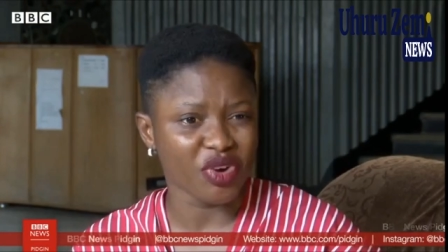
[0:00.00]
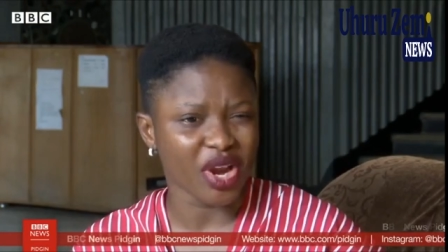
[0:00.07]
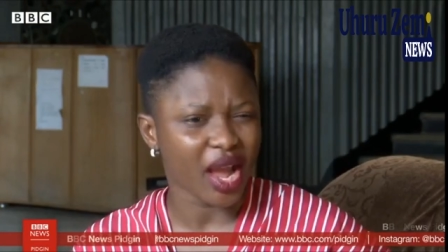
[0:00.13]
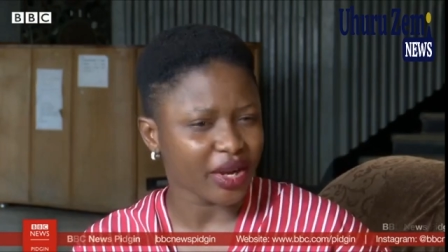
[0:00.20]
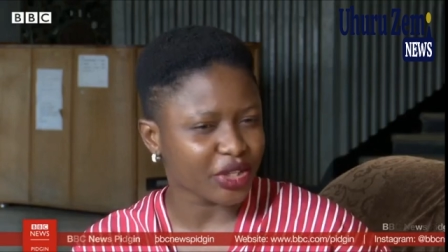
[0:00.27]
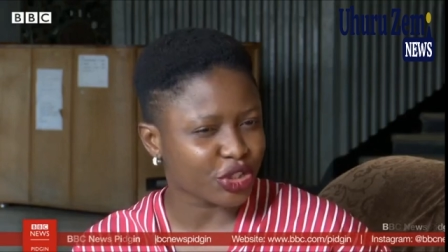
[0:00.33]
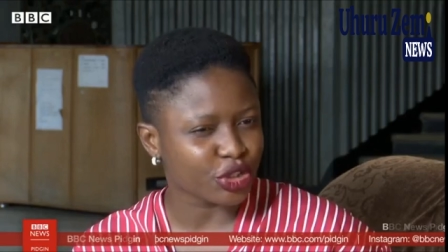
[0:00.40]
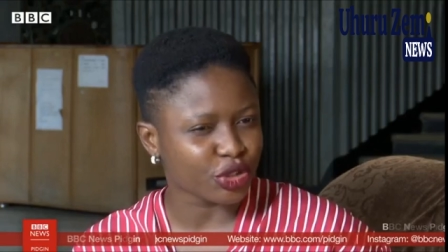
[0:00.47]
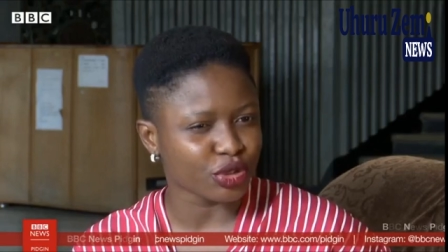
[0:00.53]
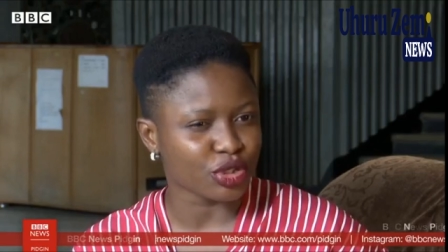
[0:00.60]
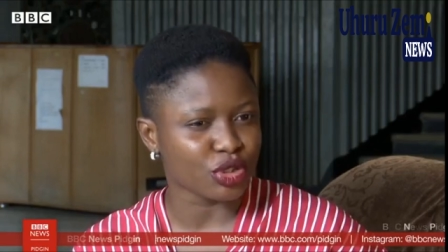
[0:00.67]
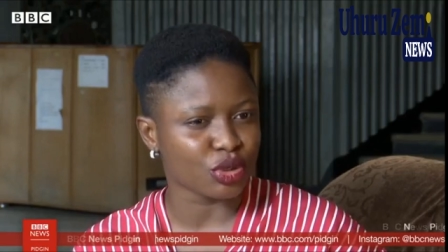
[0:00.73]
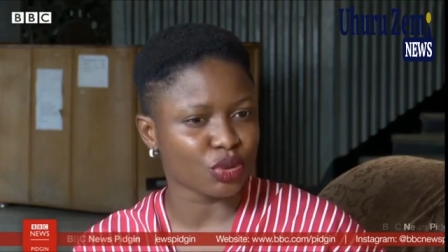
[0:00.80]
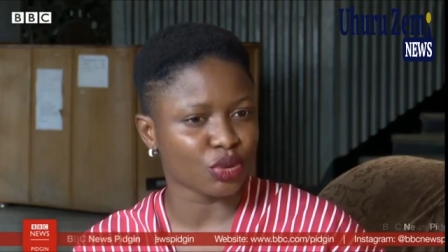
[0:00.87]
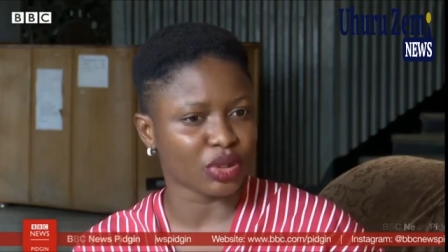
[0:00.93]
reaction
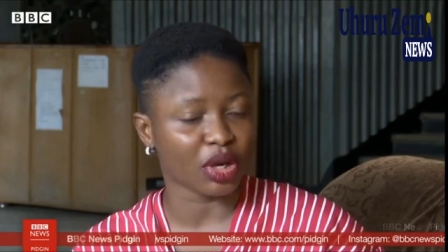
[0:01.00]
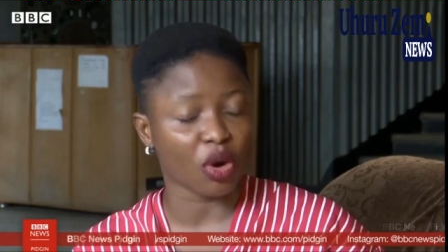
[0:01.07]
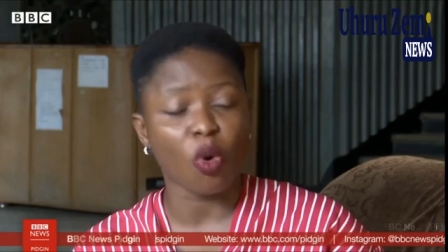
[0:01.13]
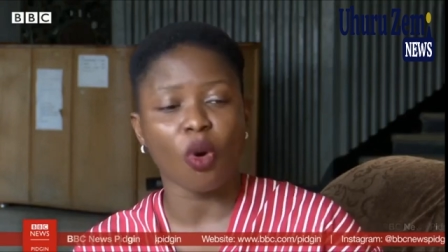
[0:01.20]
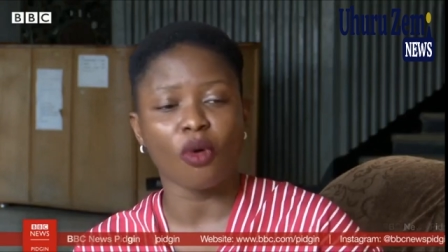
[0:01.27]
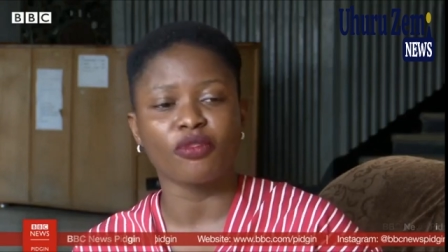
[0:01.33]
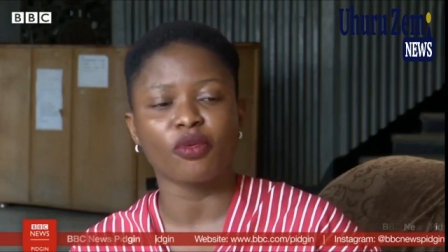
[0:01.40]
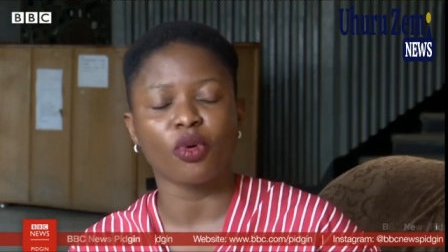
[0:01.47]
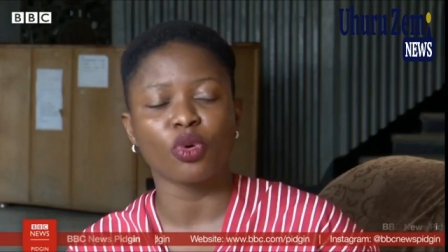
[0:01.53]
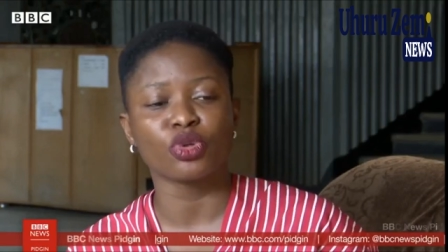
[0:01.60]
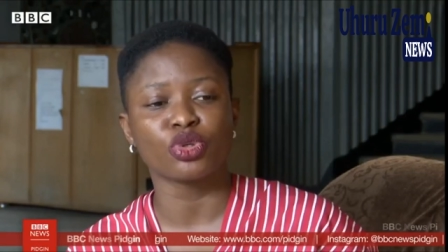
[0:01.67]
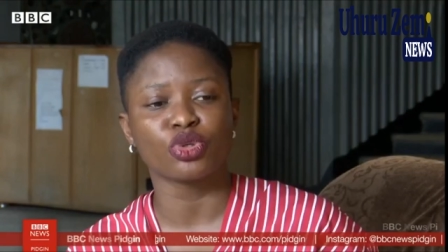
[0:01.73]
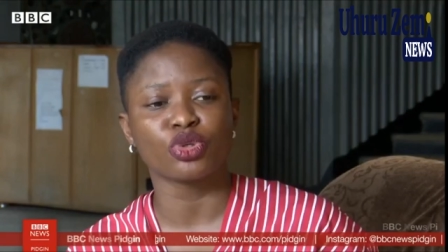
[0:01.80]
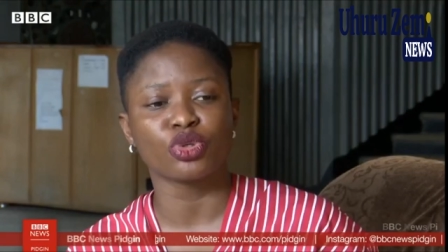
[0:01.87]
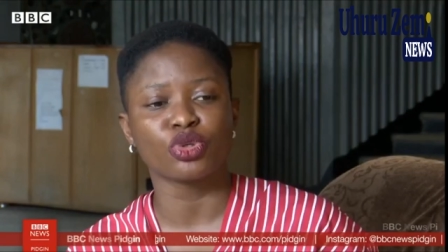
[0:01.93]
to the call for
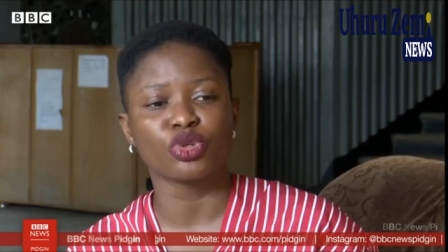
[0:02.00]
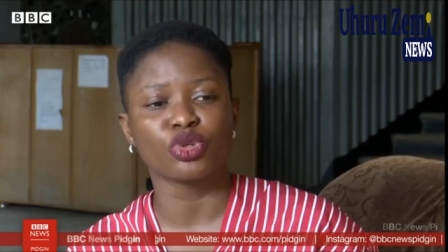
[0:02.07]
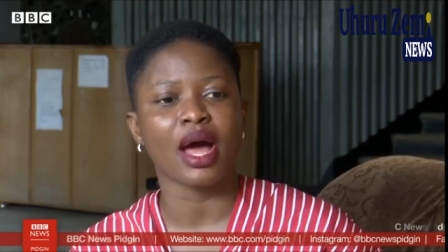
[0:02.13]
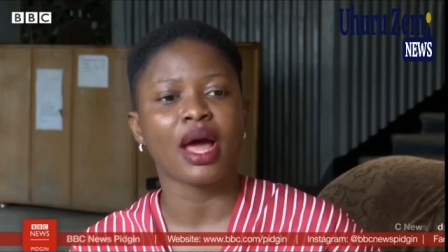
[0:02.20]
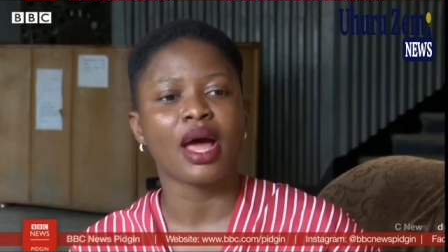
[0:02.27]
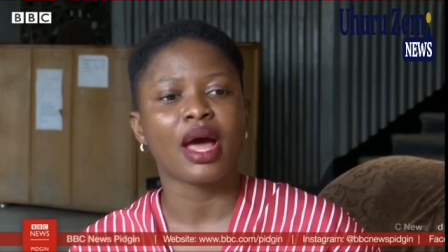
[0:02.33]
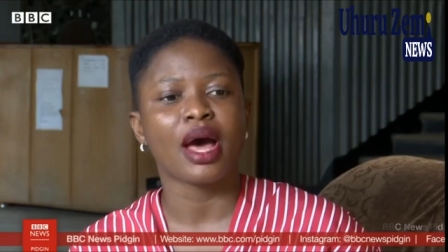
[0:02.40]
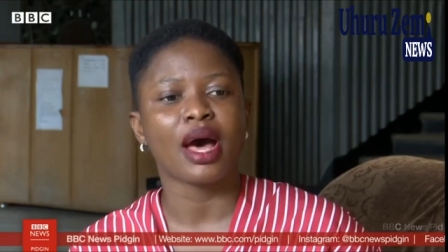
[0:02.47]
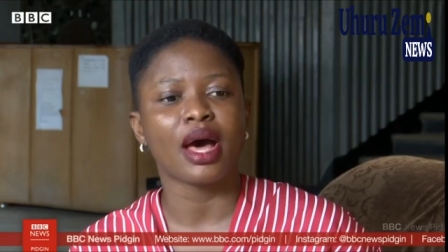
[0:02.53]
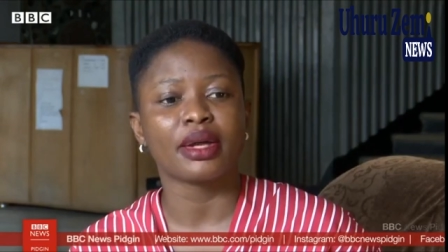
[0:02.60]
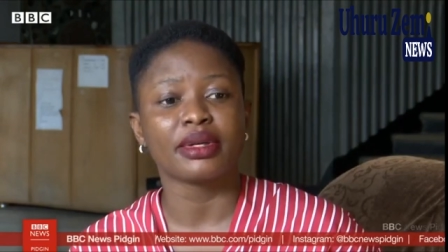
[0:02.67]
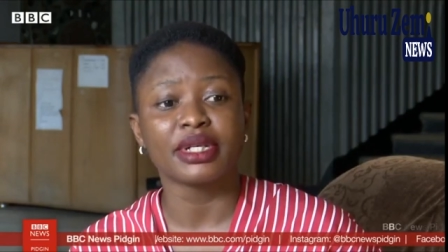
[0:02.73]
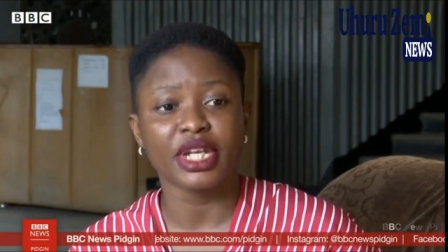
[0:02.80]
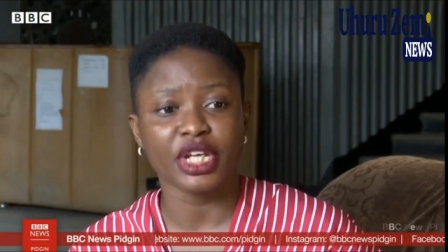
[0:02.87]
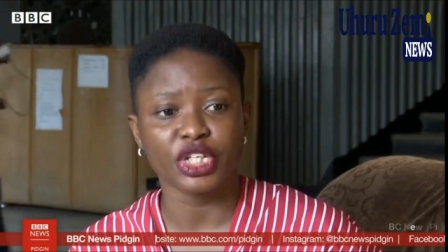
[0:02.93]
Oduduwa uh,
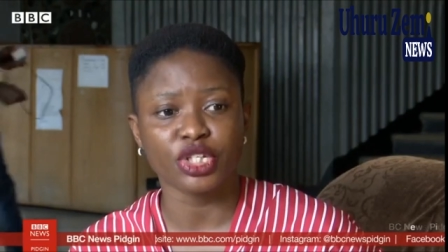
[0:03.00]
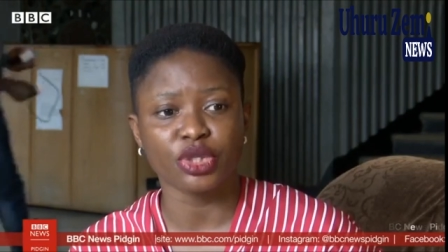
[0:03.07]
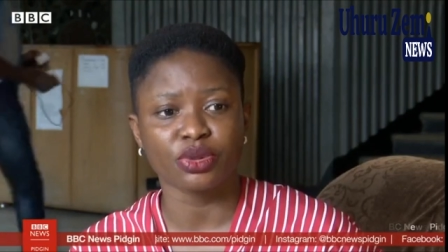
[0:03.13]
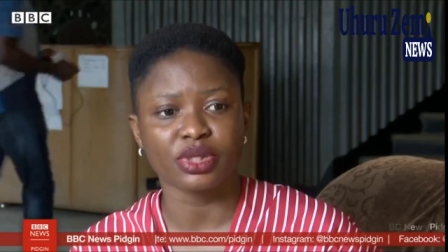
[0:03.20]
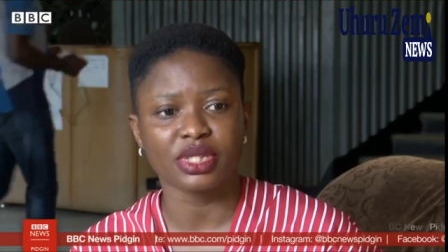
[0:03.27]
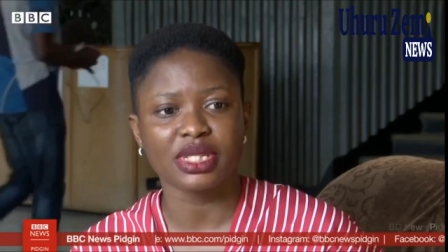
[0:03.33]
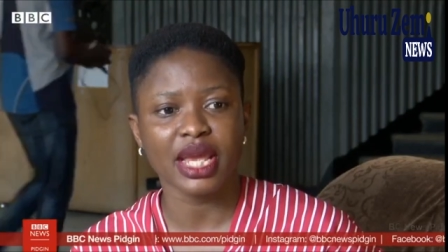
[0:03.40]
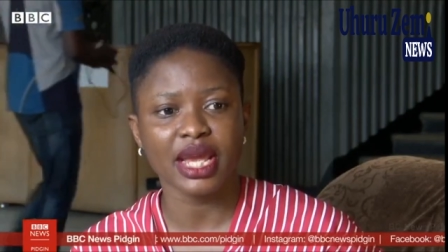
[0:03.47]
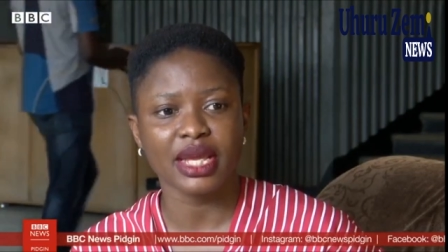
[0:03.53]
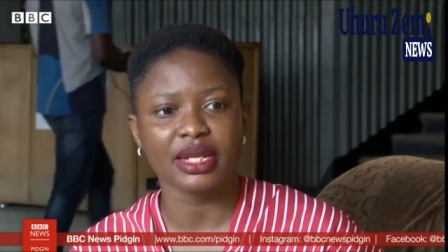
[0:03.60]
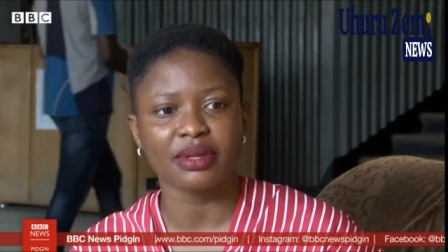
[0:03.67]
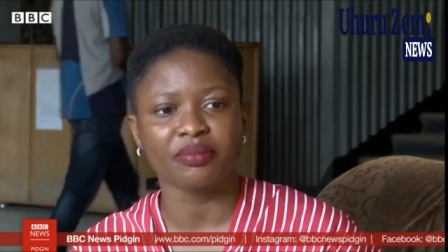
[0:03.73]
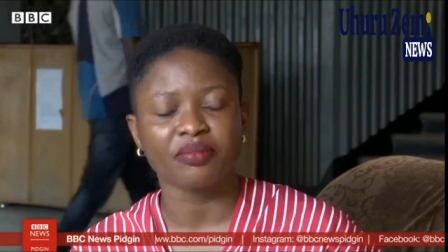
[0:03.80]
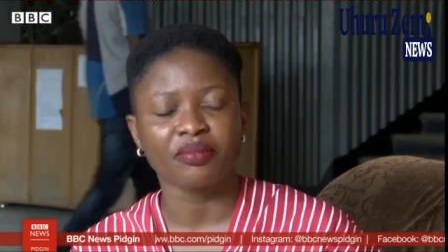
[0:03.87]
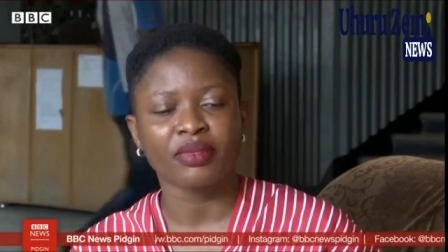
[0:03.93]
Nation,
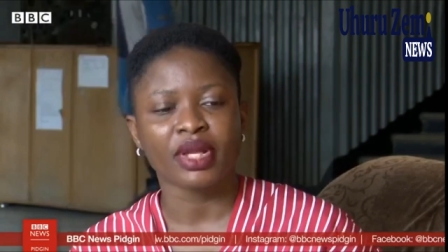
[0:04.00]
saying